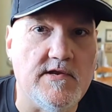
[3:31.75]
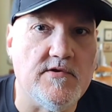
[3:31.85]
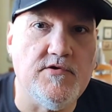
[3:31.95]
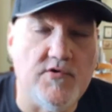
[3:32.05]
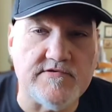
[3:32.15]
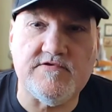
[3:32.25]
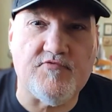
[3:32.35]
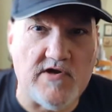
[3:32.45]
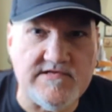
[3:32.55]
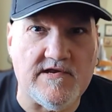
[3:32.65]
The noodles are
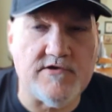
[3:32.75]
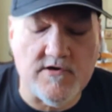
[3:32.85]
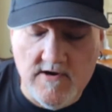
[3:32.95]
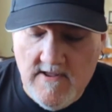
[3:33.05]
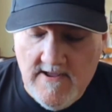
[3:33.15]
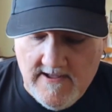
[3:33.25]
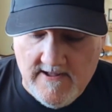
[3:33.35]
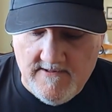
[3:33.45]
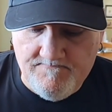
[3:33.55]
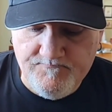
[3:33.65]
very tender.
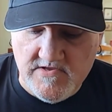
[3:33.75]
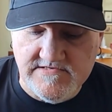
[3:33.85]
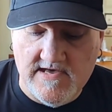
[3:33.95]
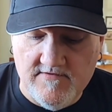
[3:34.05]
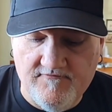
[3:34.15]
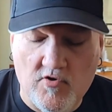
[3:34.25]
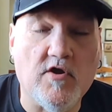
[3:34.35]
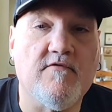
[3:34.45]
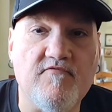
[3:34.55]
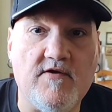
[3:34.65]
It's got a very
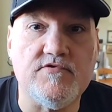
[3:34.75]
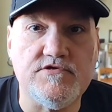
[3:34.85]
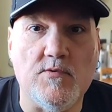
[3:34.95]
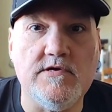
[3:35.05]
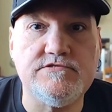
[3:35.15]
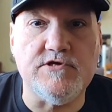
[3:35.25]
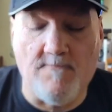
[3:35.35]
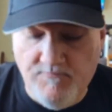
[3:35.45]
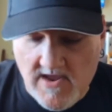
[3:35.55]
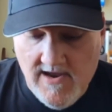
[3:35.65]
good flavor to it. So
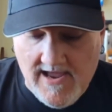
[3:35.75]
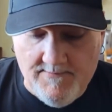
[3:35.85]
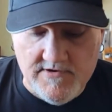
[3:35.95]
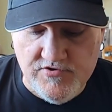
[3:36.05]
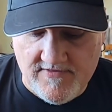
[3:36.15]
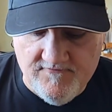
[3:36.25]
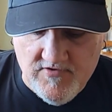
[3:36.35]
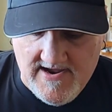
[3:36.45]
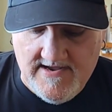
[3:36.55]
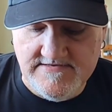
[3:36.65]
I'm going to try the
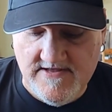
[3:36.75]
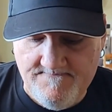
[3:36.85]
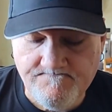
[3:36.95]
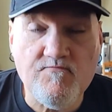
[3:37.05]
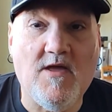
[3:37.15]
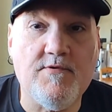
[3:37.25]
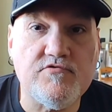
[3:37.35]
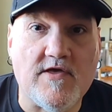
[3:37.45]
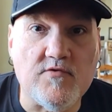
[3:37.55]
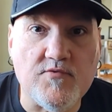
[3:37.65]
fries. I'm going to
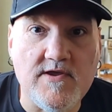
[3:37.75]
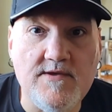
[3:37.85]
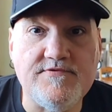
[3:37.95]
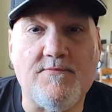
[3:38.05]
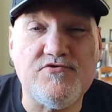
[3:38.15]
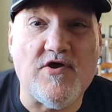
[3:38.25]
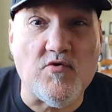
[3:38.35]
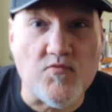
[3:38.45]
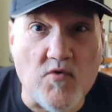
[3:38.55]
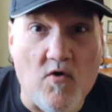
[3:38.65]
try the ribs. I'm going to try the
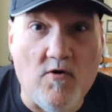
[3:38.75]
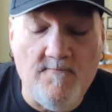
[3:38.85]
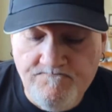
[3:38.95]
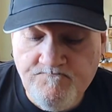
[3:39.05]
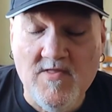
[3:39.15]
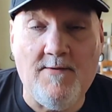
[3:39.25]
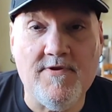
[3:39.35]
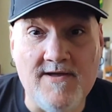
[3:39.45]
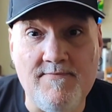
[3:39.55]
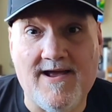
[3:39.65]
roll. I'm going to
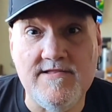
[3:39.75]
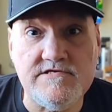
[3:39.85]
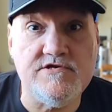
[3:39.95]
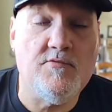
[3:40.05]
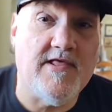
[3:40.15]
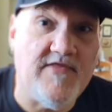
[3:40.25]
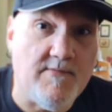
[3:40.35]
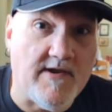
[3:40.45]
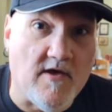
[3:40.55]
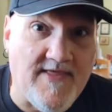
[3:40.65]
come back, let you know what I think
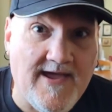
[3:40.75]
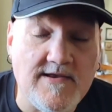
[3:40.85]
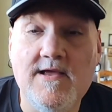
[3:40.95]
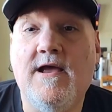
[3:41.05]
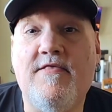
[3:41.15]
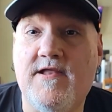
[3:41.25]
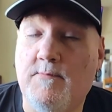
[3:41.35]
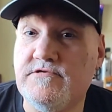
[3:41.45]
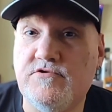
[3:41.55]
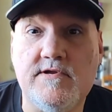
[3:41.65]
about all that. And then I'm
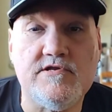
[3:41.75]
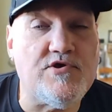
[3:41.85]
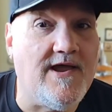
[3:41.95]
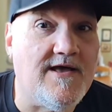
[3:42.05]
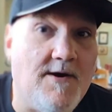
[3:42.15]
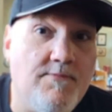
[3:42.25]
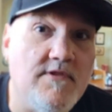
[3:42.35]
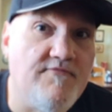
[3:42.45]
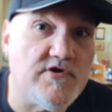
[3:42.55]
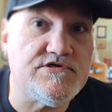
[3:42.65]
also going to try a couple
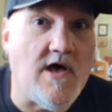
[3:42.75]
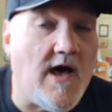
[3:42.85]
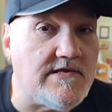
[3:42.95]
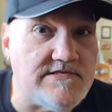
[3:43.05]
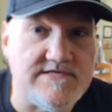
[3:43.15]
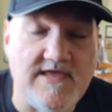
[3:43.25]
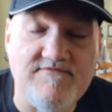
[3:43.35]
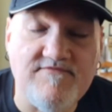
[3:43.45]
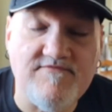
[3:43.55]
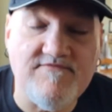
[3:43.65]
of their sauces. They've
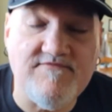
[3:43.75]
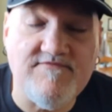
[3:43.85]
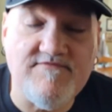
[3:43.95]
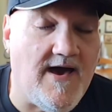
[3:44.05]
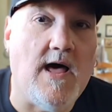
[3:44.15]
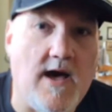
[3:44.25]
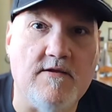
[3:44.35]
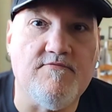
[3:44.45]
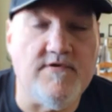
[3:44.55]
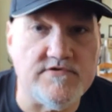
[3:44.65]
got a lot of different
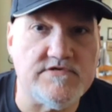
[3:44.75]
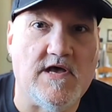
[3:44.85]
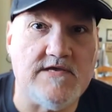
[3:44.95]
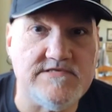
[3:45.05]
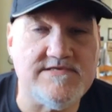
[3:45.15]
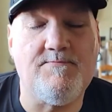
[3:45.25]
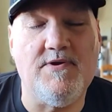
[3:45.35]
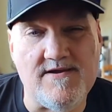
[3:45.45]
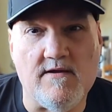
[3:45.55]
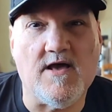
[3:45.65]
sauces. I picked out a
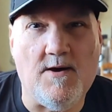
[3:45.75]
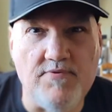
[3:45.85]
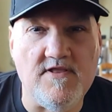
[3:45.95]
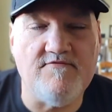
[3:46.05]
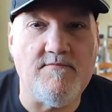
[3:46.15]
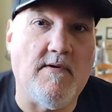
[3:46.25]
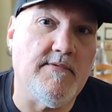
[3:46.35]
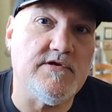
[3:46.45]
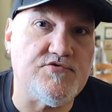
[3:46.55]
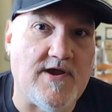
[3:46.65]
couple of them I'm going to try
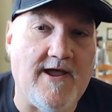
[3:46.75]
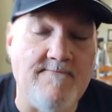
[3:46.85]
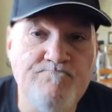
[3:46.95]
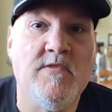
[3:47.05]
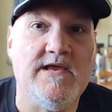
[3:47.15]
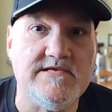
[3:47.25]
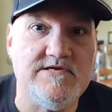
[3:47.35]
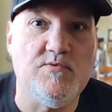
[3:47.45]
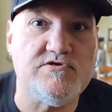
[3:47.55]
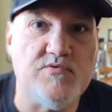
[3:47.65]
and see which ones
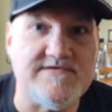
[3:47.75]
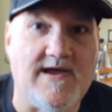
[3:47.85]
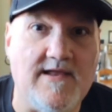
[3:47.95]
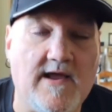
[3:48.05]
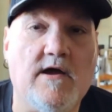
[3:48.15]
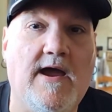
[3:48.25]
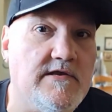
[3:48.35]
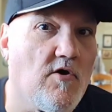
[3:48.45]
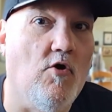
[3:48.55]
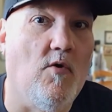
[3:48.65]
I like. All right, don't go away.